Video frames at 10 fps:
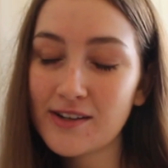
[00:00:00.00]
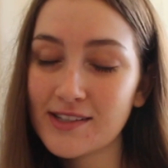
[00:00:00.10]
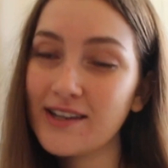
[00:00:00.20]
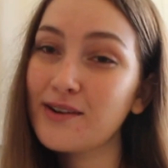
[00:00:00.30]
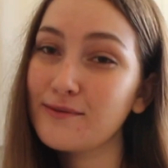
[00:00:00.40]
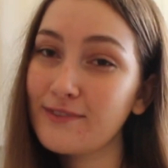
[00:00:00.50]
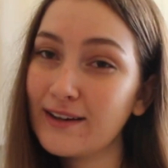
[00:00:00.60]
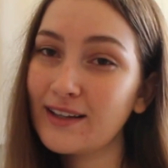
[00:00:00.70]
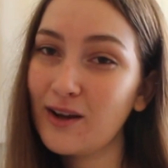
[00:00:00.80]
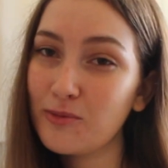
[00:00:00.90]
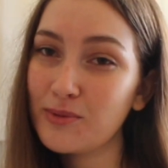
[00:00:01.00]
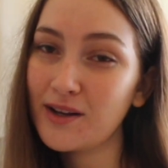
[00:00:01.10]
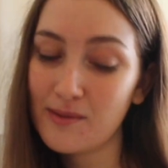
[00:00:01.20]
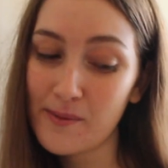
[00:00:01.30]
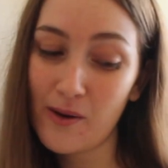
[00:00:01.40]
years later I'm finally opening
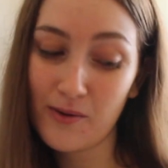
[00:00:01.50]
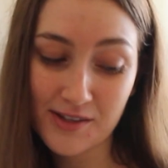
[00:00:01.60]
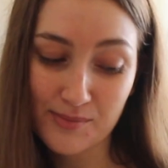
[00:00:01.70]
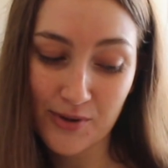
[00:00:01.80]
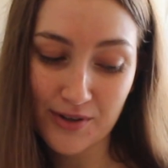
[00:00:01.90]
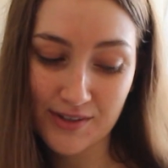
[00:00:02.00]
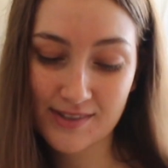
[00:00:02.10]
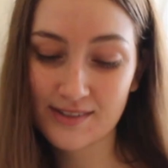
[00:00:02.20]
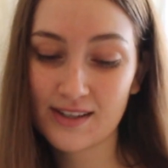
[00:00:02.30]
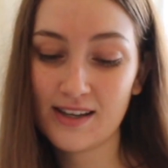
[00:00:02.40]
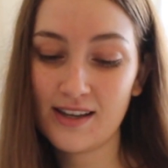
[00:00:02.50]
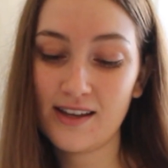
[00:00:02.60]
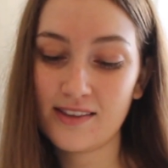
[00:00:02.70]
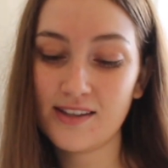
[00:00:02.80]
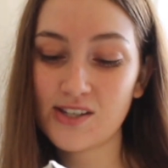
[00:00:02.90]
up all these books.
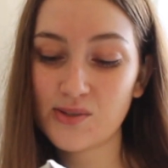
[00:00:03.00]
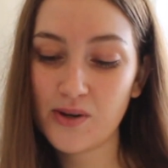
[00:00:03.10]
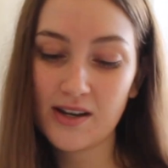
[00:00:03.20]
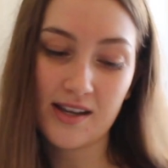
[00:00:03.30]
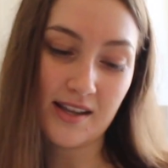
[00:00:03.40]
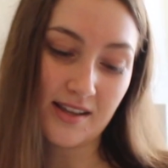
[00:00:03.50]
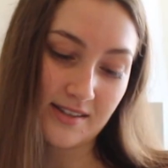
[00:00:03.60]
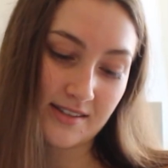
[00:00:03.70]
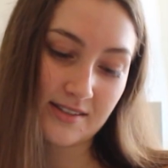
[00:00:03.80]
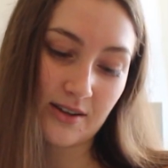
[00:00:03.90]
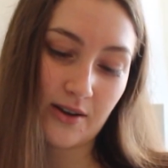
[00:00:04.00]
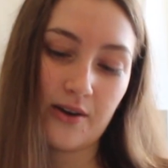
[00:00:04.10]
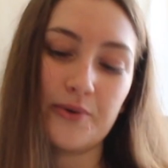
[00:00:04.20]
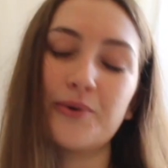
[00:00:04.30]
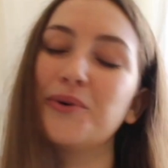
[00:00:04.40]
This one is,
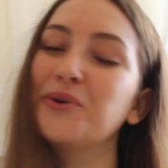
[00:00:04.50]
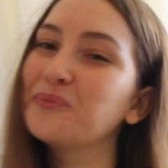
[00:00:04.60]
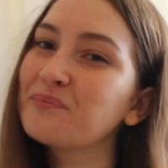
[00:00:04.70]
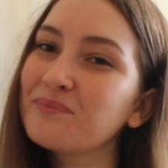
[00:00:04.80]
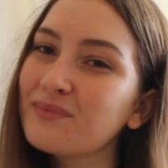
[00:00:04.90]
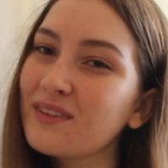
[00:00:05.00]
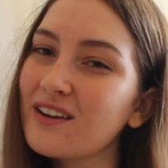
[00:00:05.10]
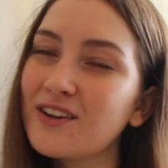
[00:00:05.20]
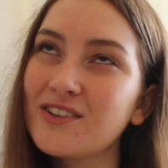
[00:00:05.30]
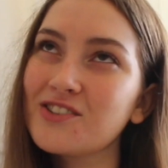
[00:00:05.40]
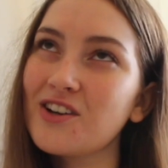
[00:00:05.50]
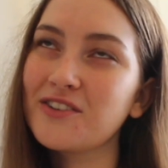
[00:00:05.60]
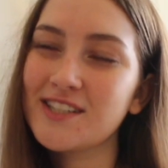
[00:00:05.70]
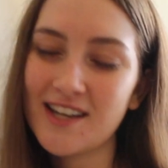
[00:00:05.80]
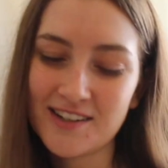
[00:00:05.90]
ooh, a good
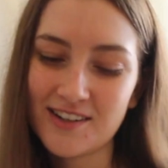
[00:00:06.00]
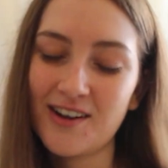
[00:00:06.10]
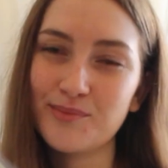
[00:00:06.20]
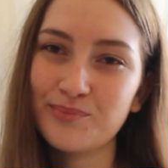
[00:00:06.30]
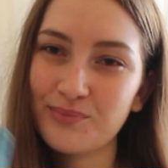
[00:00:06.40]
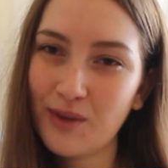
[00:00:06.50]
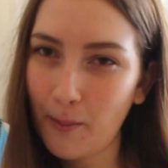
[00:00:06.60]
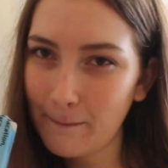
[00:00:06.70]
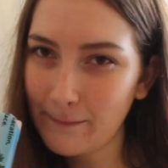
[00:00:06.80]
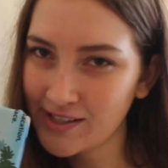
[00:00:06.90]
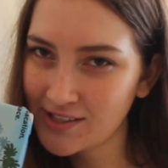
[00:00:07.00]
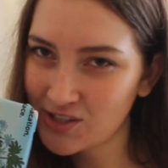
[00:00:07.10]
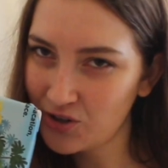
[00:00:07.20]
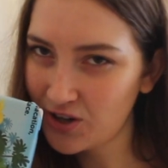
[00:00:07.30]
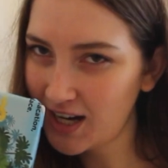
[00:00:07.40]
genre to end it on.
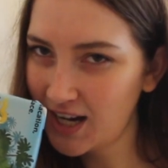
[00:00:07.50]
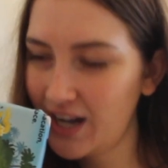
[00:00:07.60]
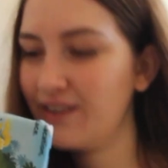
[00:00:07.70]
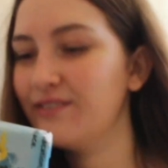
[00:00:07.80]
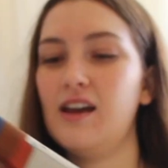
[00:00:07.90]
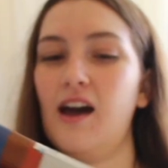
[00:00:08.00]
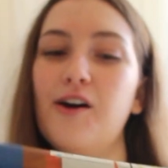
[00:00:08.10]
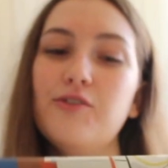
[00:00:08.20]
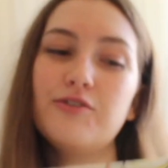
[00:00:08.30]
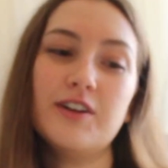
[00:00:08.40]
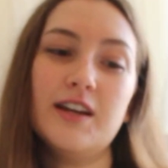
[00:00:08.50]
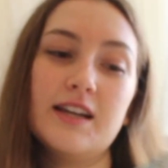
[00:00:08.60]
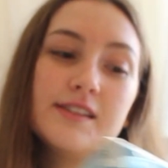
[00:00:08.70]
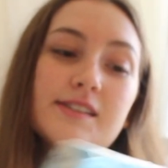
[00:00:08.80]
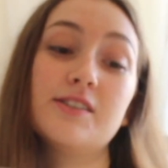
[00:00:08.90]
Mystery. How
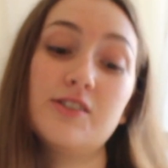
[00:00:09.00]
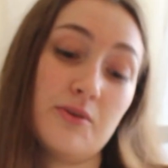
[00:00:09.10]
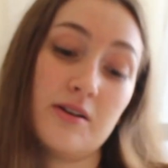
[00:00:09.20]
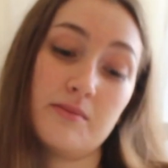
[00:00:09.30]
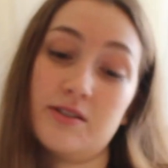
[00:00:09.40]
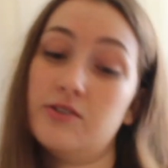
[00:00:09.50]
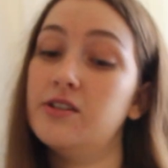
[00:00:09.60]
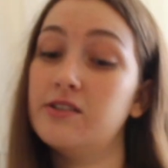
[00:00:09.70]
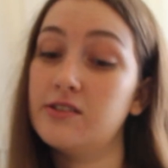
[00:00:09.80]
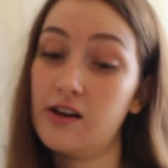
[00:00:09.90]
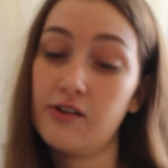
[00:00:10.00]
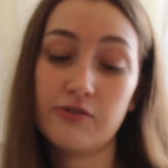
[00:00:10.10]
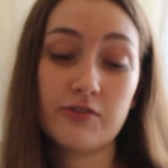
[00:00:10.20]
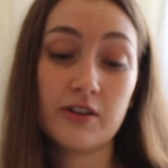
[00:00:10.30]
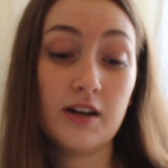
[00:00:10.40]
fitting, since you are a mystery
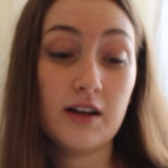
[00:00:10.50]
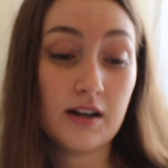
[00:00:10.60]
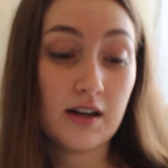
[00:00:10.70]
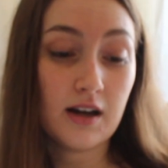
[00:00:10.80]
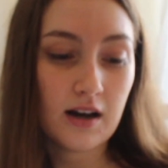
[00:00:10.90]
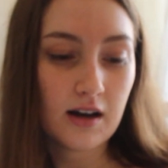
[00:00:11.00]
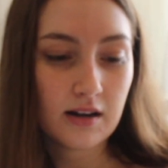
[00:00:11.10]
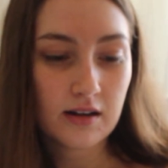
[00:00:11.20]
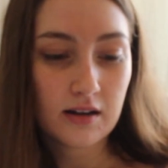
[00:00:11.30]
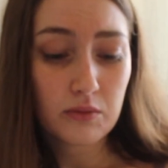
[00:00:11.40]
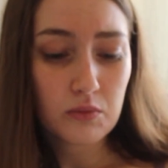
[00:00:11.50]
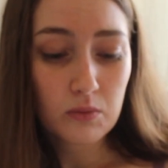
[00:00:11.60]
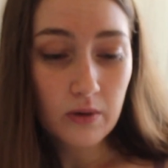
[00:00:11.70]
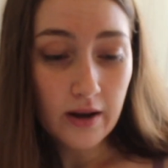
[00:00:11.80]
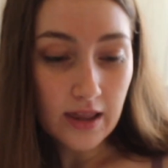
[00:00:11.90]
yourself.
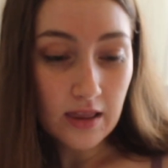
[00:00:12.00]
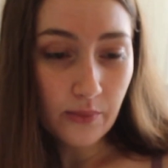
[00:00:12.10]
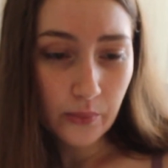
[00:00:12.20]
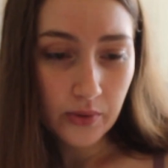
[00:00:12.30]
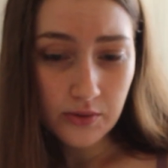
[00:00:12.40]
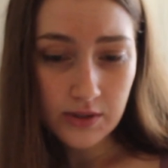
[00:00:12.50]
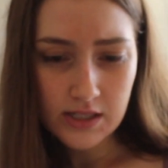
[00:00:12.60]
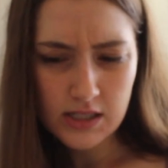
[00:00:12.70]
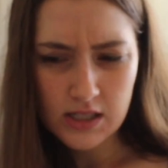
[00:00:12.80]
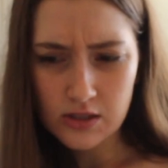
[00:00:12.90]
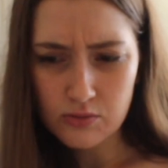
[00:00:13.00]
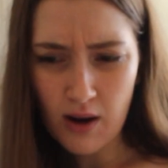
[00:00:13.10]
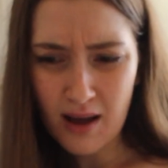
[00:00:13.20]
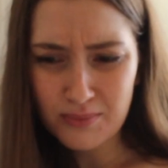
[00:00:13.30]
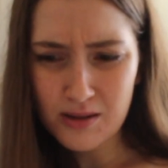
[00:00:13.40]
What in the world is this
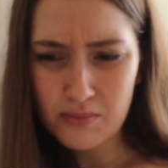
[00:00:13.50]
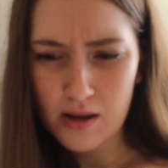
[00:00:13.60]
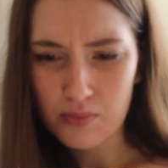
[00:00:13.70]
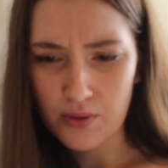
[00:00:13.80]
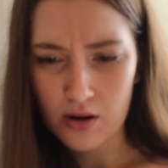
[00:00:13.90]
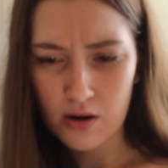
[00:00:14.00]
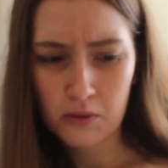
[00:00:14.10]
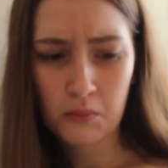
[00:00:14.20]
wrapping paper?